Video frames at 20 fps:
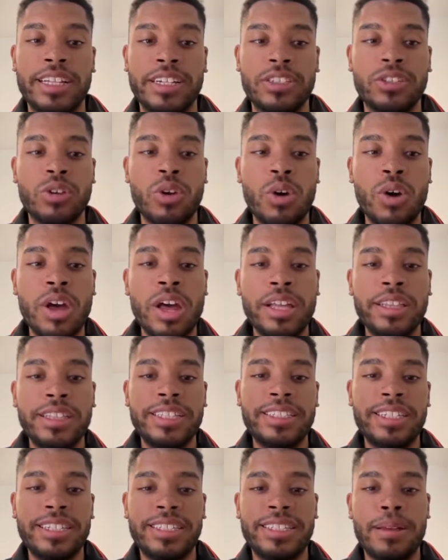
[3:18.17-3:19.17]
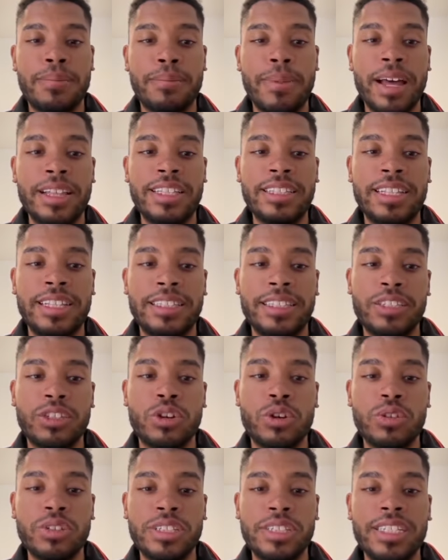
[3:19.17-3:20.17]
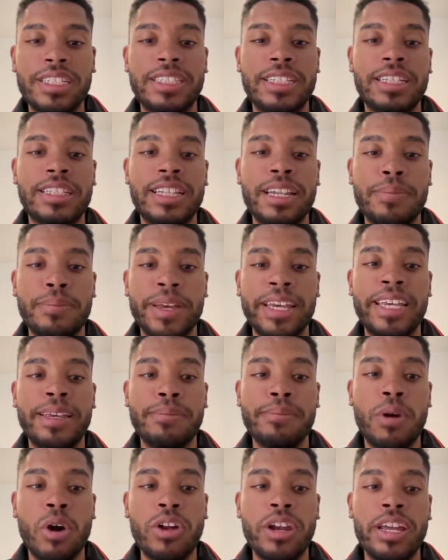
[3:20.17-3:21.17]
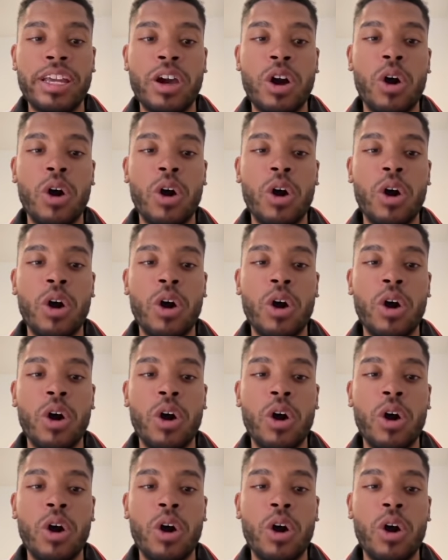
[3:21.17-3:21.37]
So this is somebody that is consistently making money,